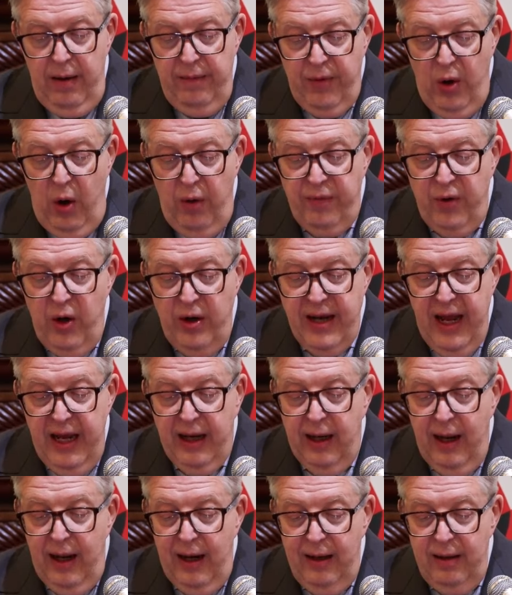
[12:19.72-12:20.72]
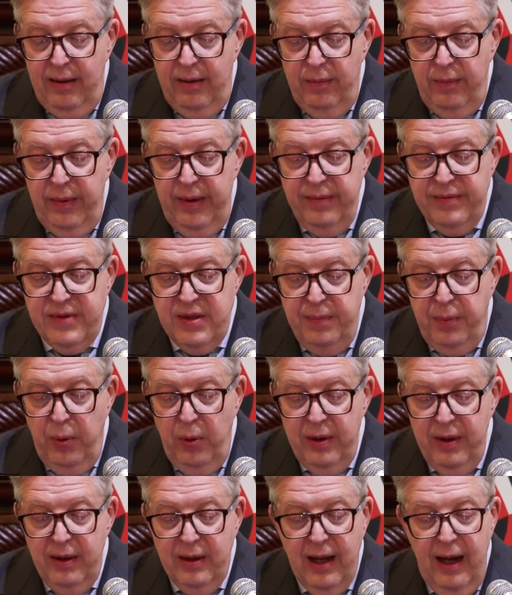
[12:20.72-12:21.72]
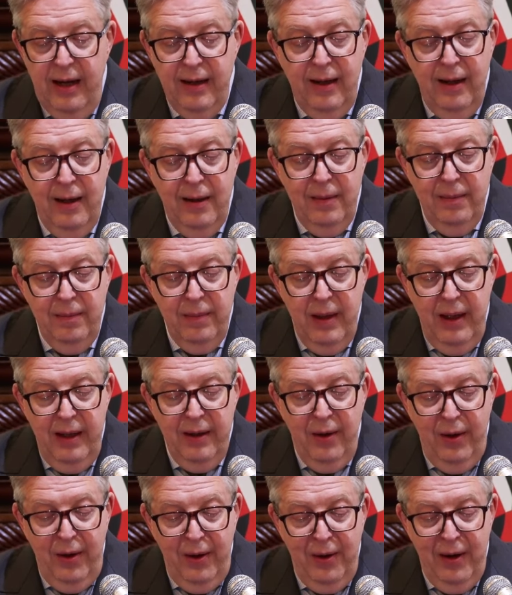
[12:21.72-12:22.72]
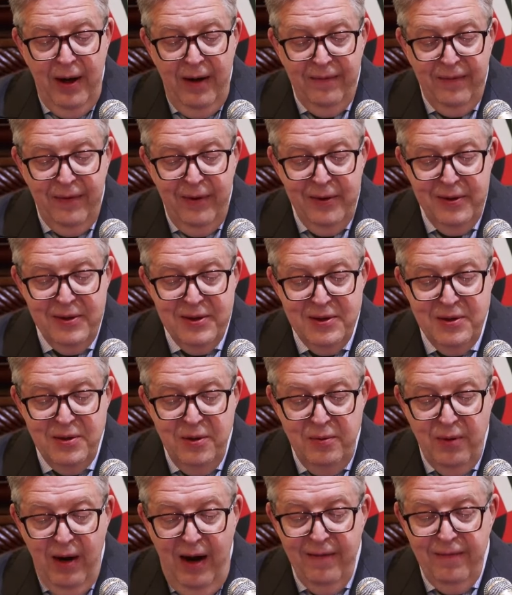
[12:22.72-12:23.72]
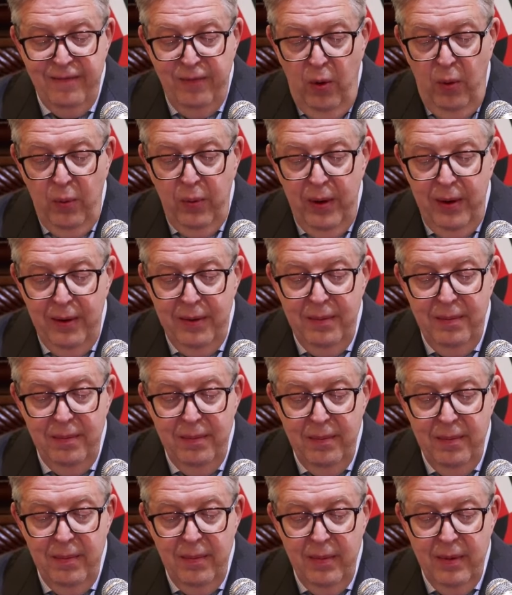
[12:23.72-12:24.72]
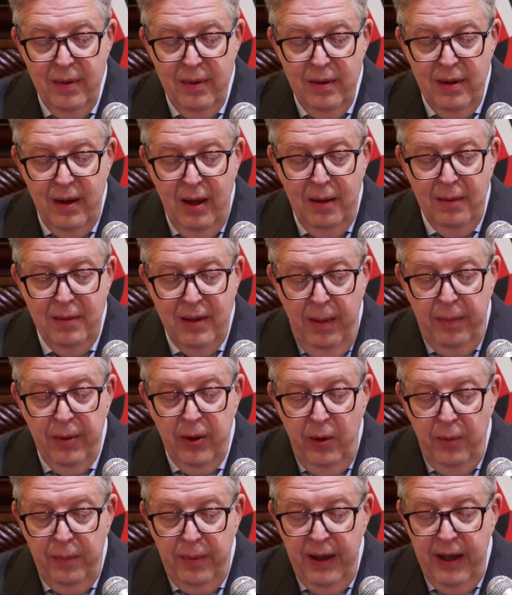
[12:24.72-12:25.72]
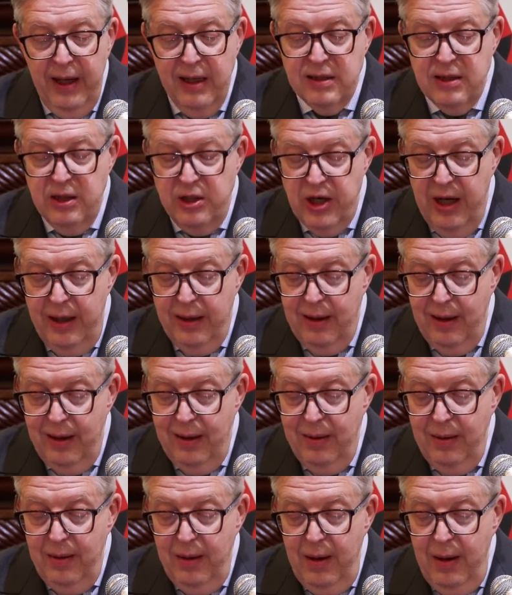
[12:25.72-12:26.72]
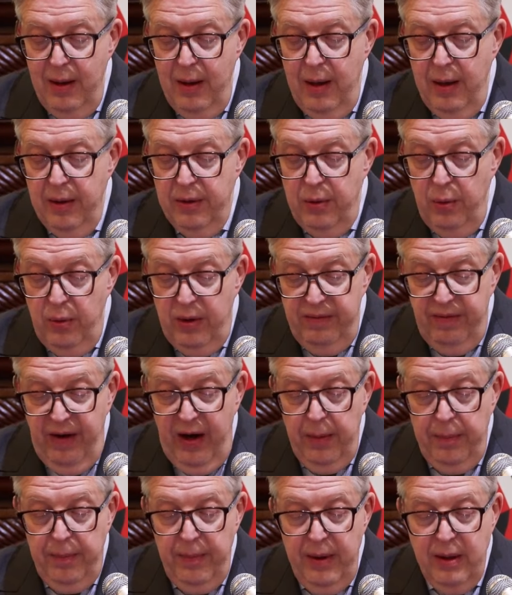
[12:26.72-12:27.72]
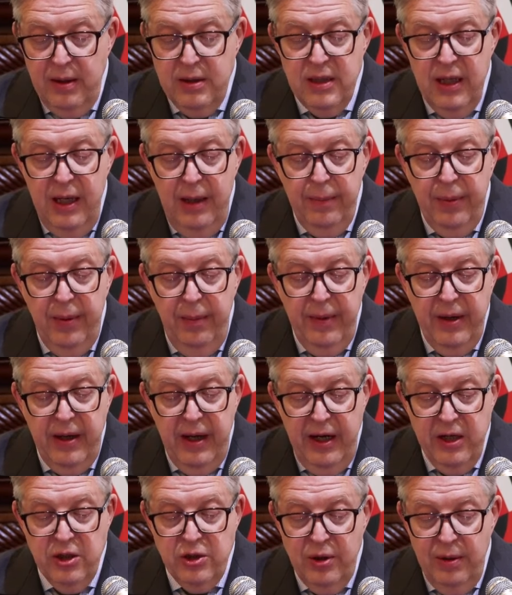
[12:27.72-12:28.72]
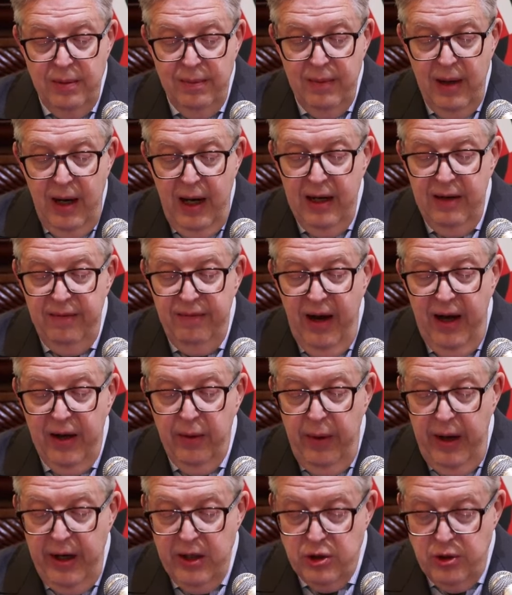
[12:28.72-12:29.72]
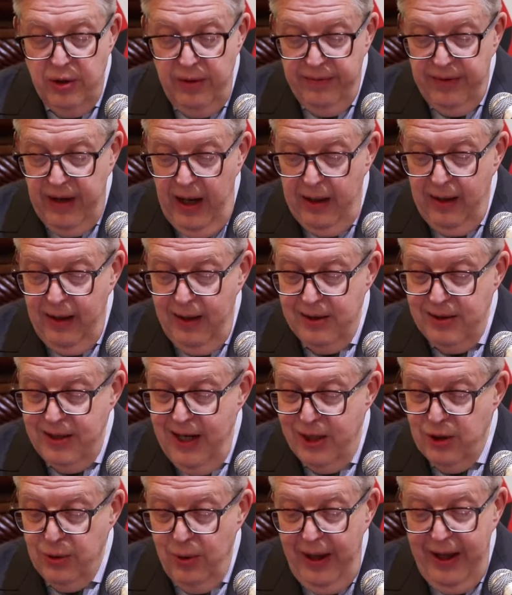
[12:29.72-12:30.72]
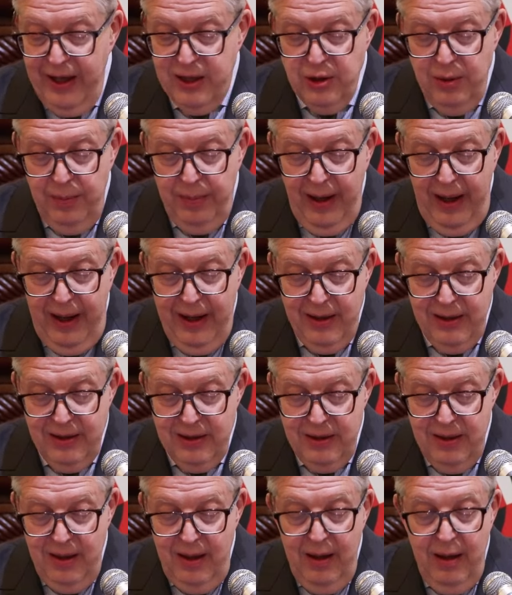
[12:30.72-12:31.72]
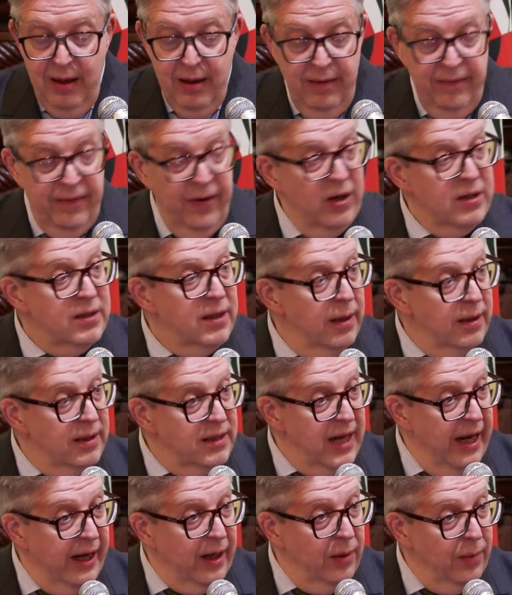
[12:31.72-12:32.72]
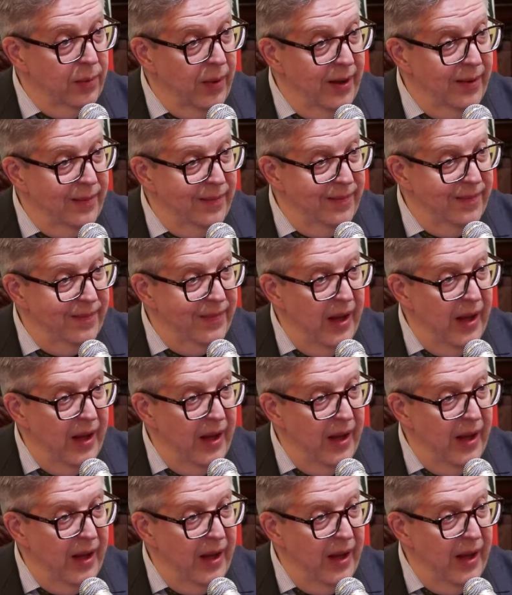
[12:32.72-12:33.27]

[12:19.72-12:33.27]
For over a decade, we've supported Kenya in her efforts to drive forward the WPS agenda through development, implementation, and evaluation of Kenya's national action plans, the first and the second one.